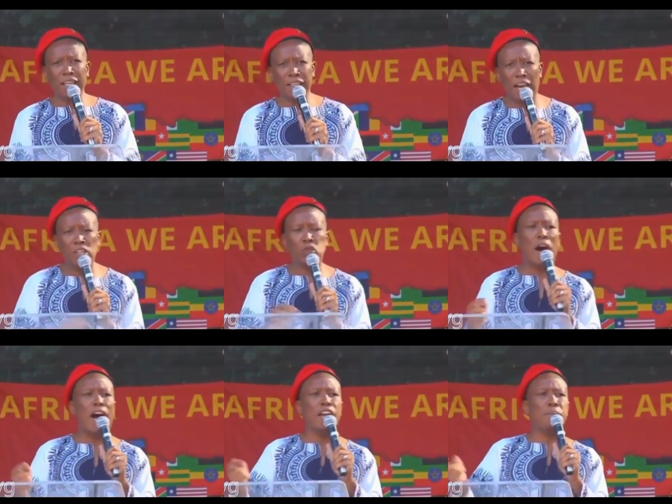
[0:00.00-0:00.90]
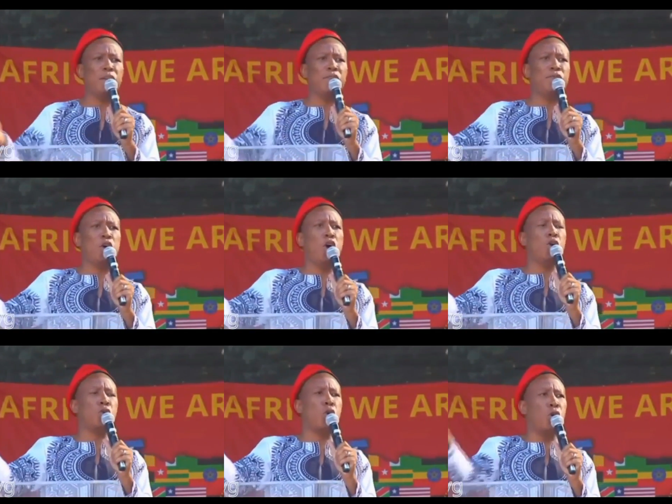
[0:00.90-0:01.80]
That's why
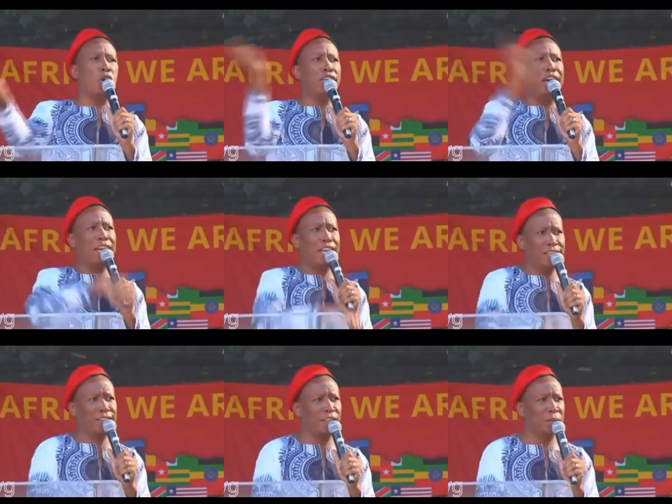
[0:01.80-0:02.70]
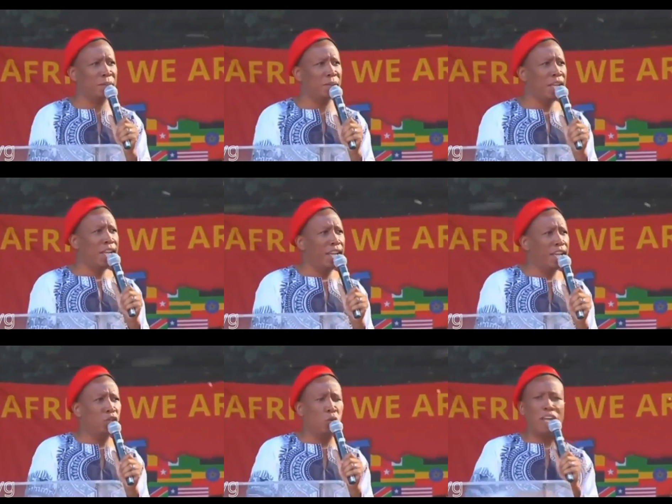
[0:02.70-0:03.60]
before colonialism,
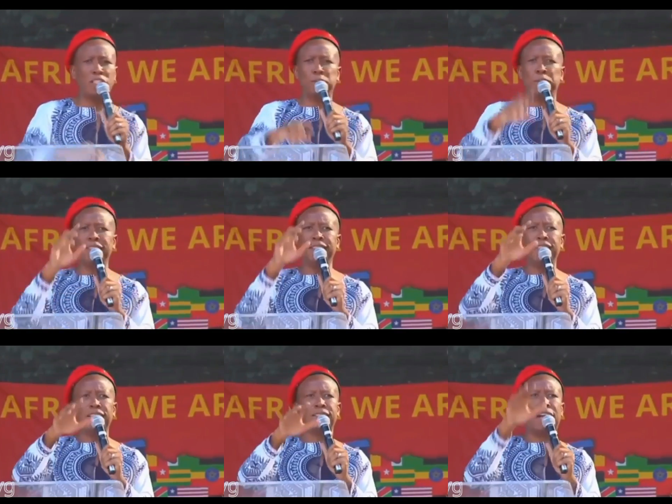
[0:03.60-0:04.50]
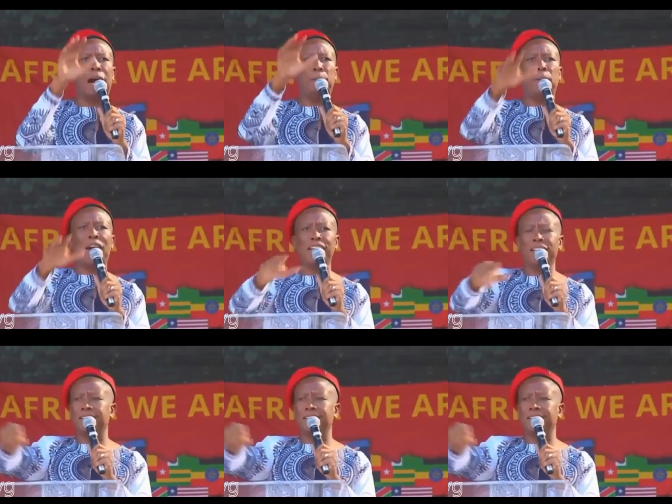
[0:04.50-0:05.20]
it was business companies